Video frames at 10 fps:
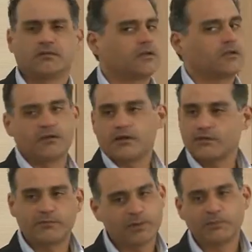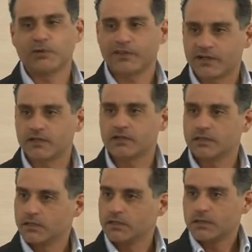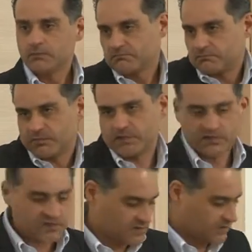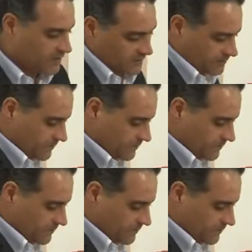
a lot of people there, but it's okay.